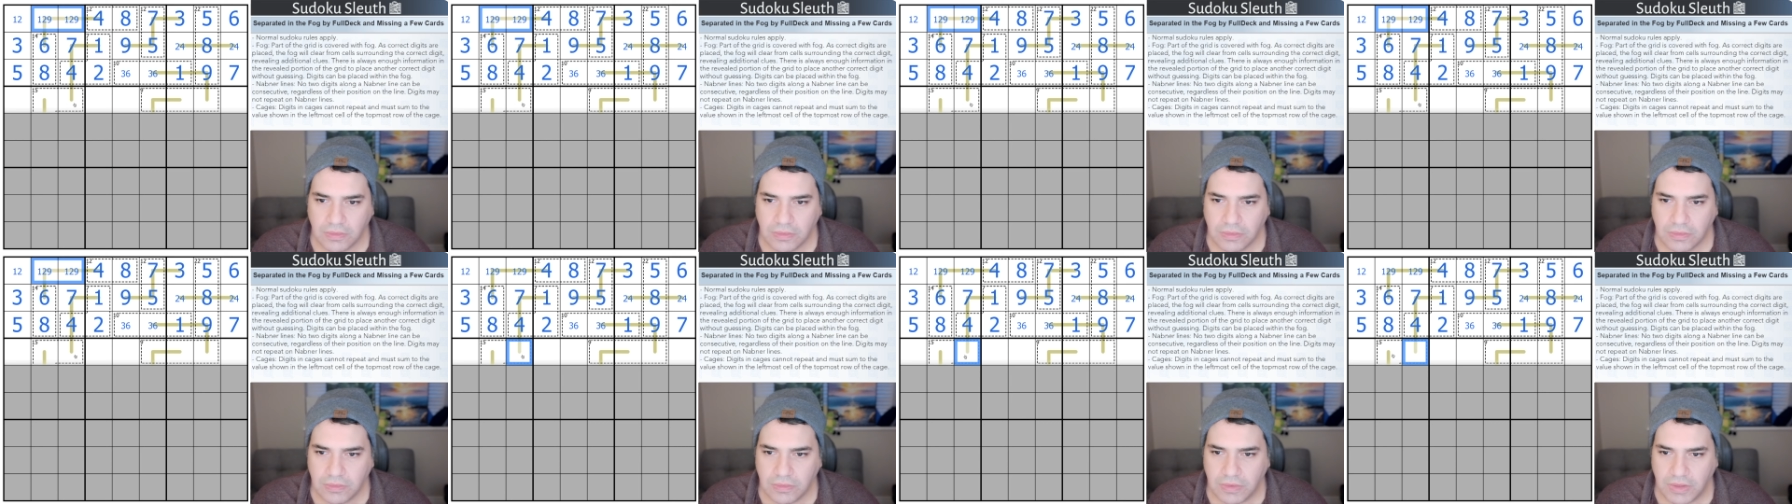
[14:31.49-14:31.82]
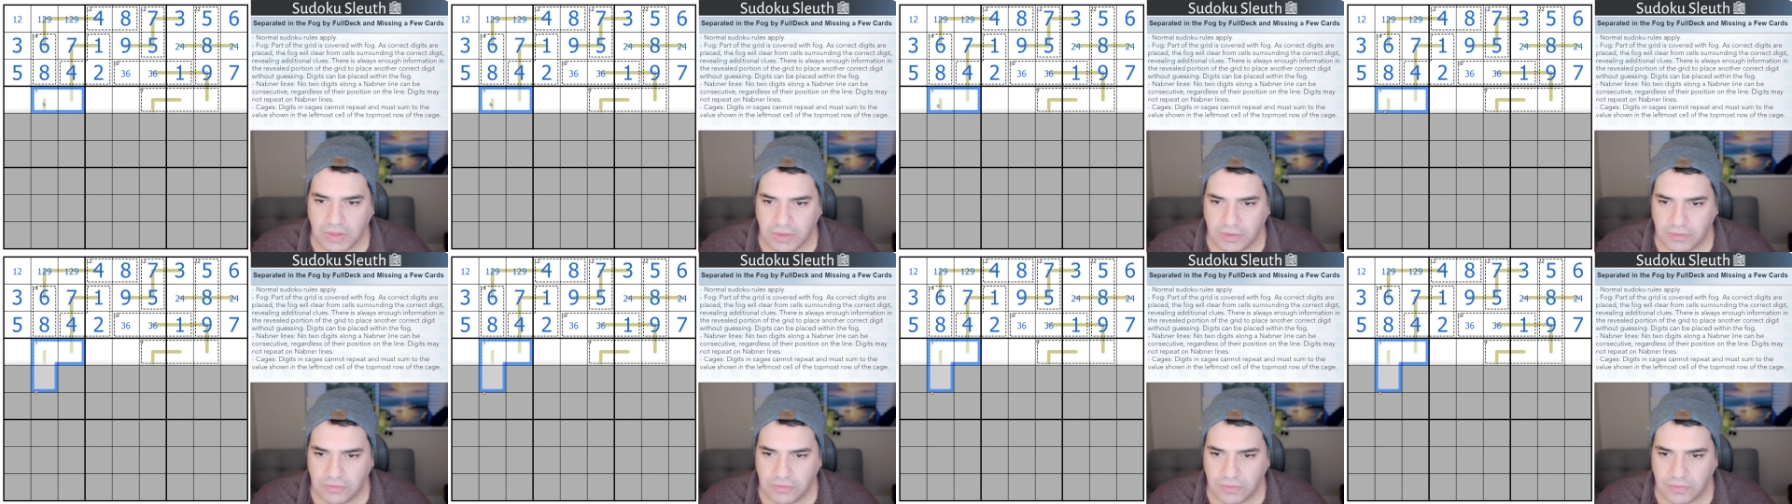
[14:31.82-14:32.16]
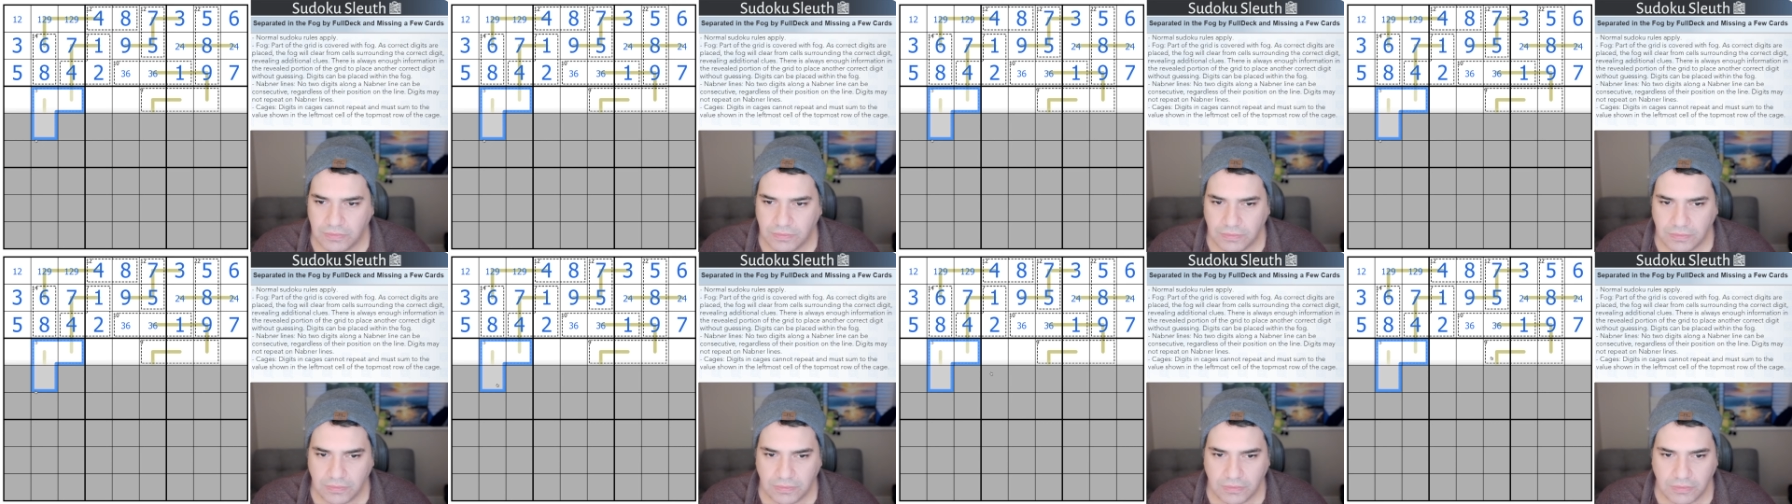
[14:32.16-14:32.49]
Right,
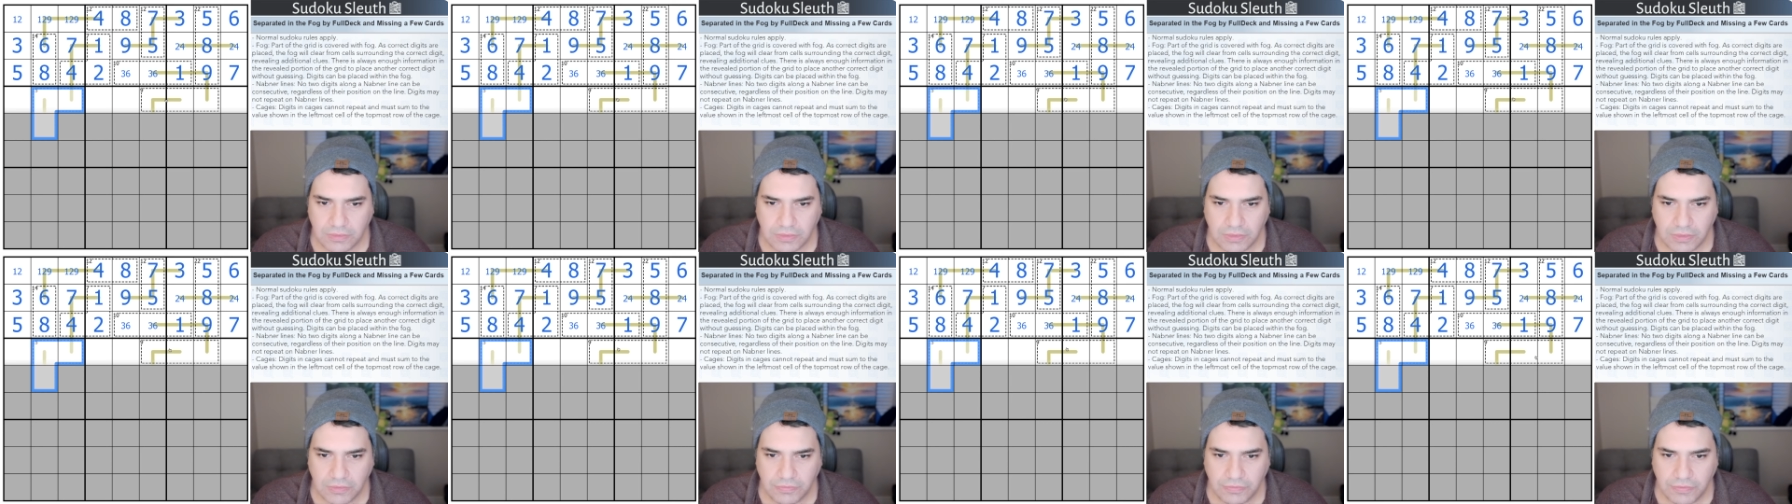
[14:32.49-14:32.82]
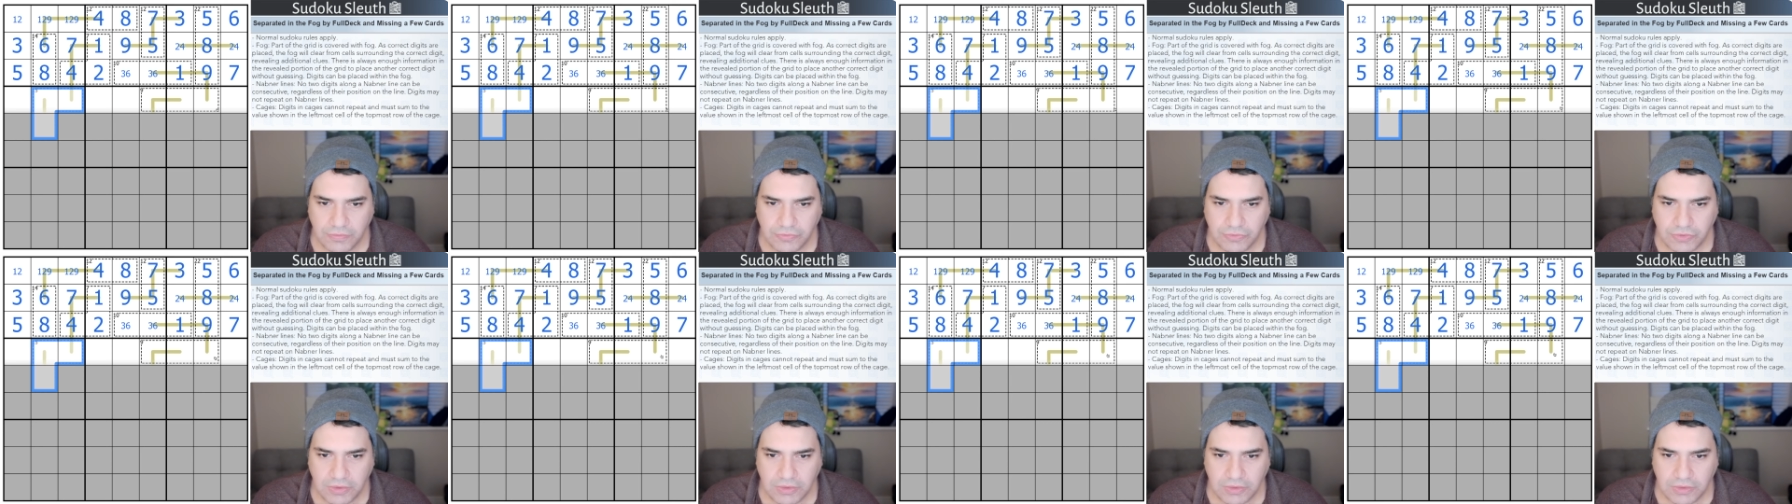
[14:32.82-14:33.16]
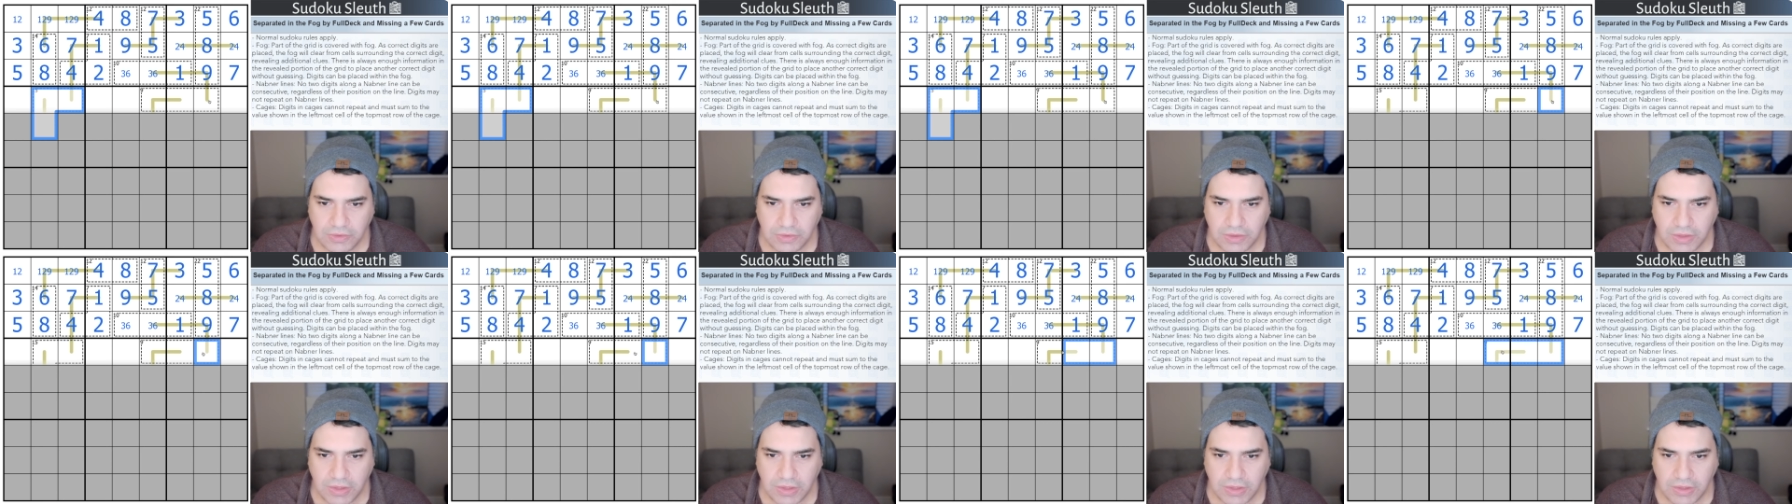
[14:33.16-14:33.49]
the 15
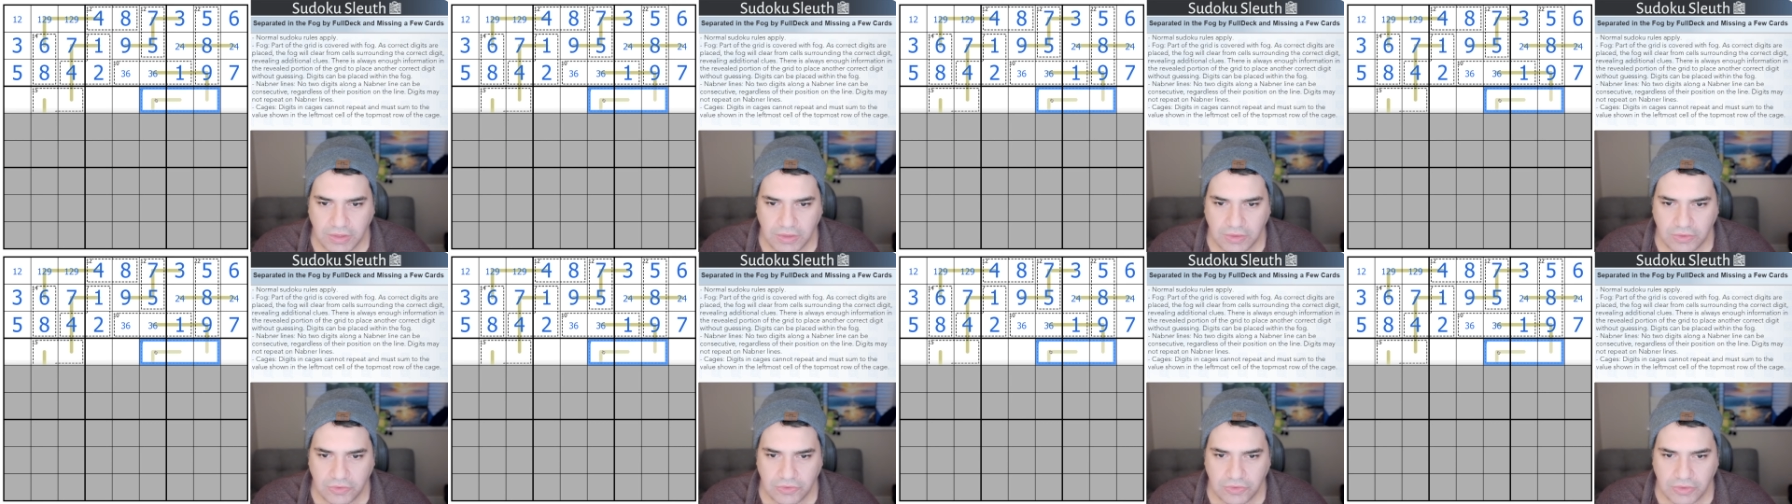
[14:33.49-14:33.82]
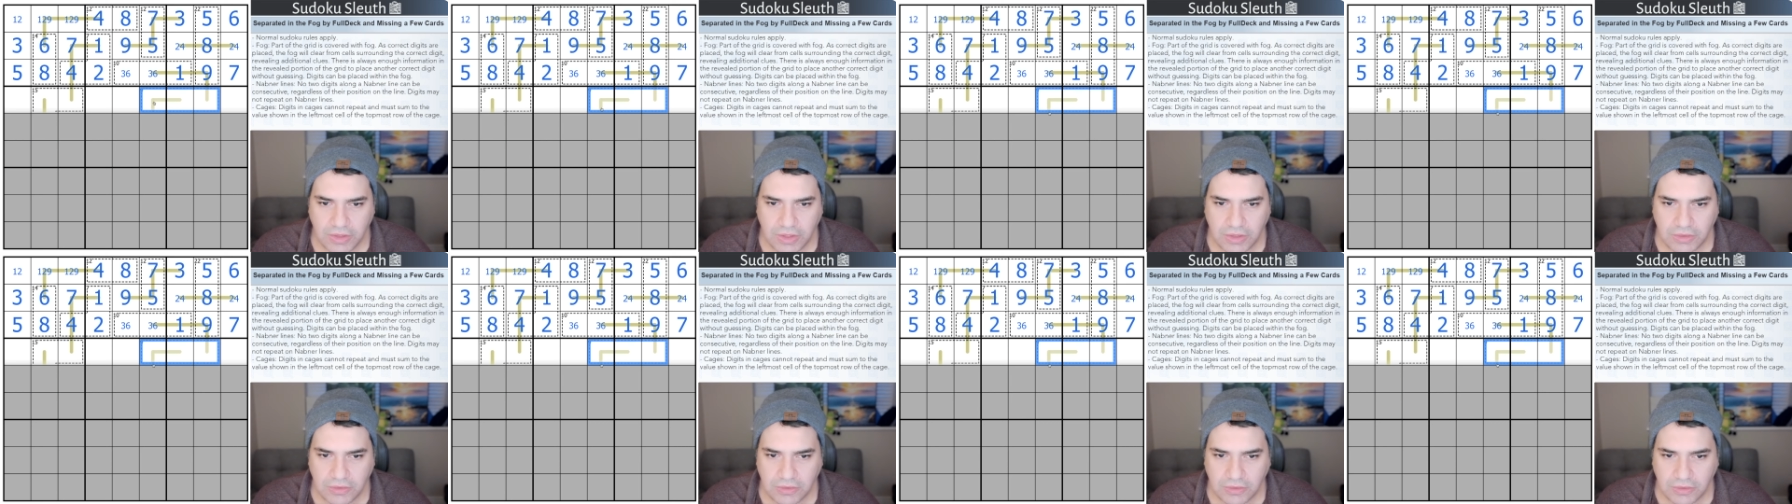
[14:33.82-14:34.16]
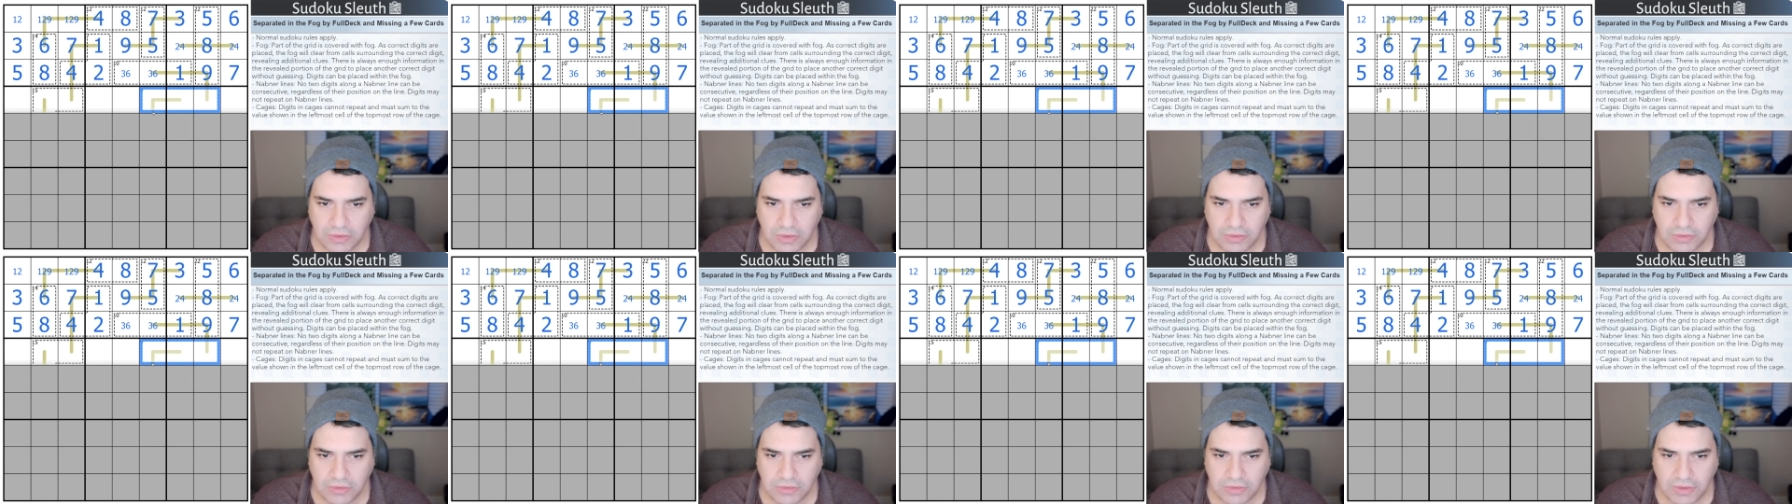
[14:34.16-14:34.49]
cage and the
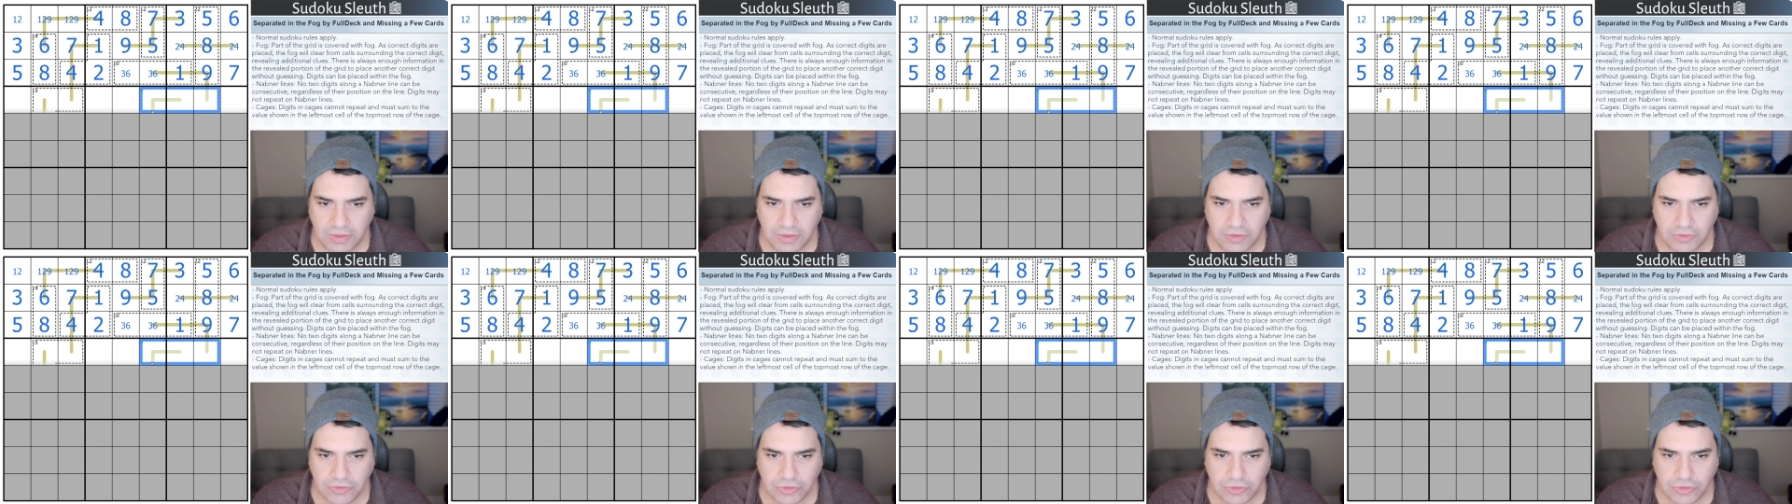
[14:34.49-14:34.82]
9 cage are